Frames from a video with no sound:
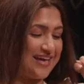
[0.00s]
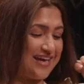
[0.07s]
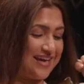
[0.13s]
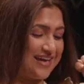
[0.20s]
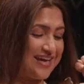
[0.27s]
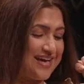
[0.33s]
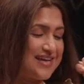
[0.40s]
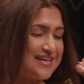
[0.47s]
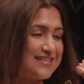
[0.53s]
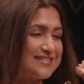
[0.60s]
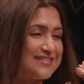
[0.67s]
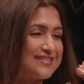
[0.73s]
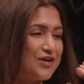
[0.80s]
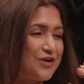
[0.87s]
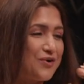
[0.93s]
Okay.
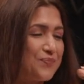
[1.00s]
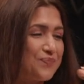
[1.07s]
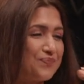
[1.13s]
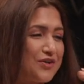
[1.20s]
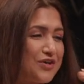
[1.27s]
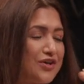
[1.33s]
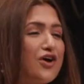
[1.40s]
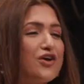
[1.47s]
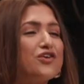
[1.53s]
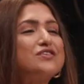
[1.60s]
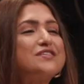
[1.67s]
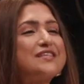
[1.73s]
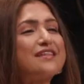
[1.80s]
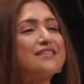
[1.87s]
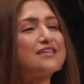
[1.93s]
So, you know, you
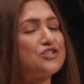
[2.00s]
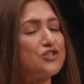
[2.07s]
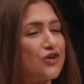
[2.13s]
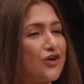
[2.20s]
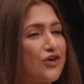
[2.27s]
said that